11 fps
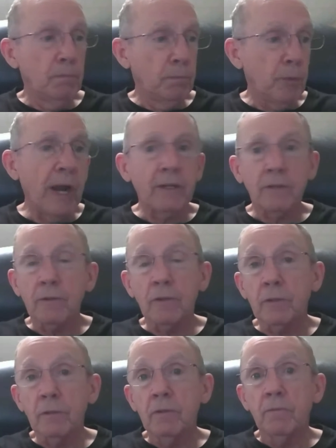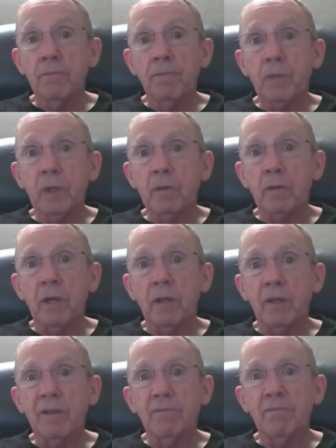practice?
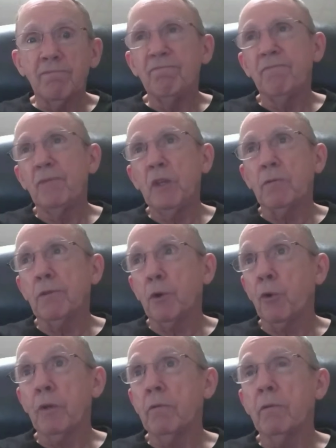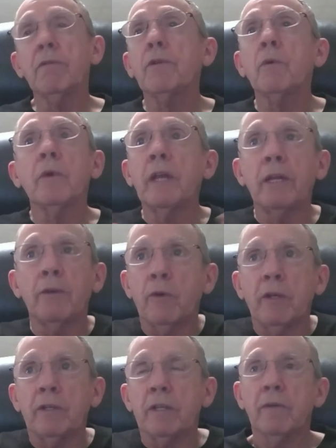Like throwing hand
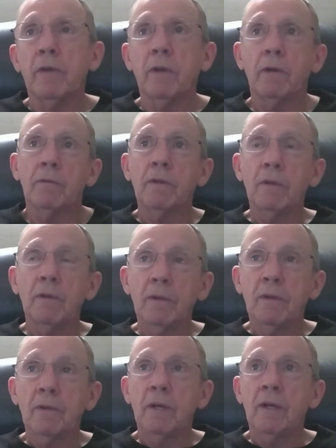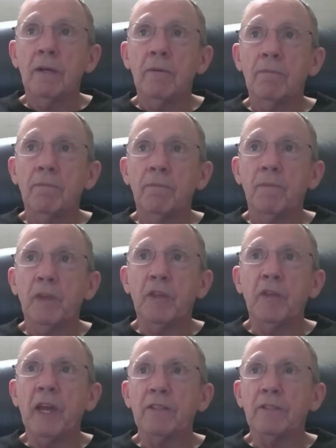grenades. I found
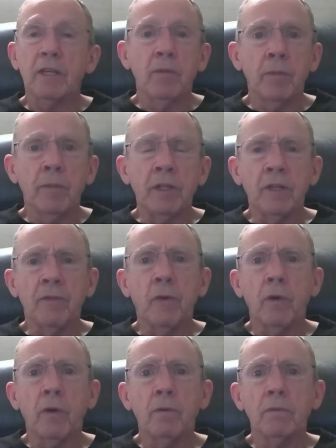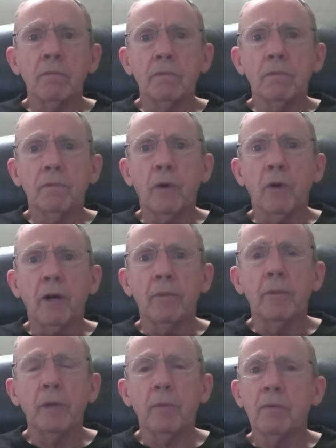that seemed to be difficult for a lot of
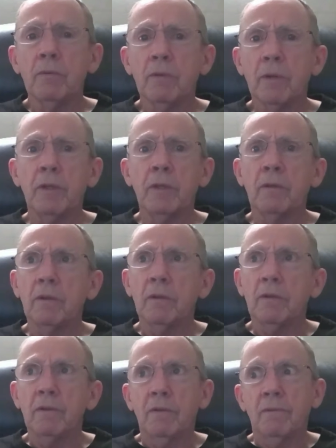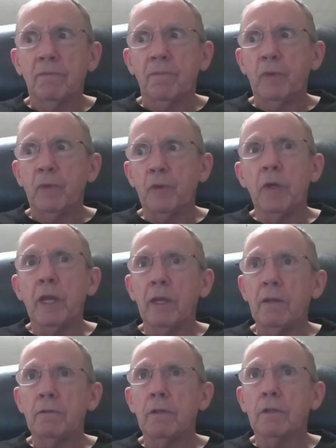people. I mean, you
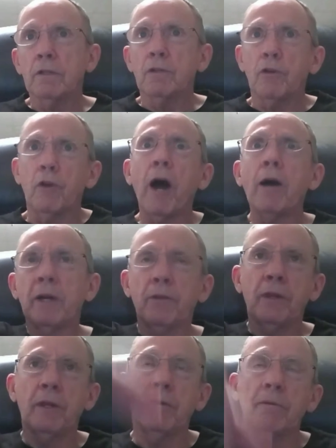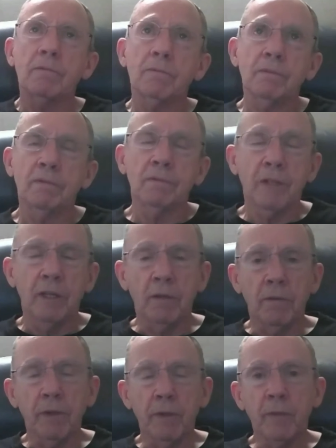can't just lob that thing 10 to
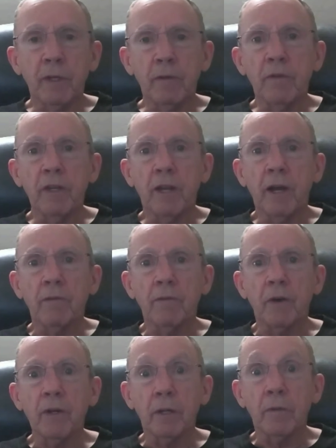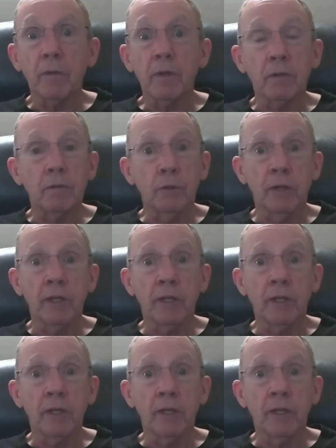15 feet out in front of you because you'll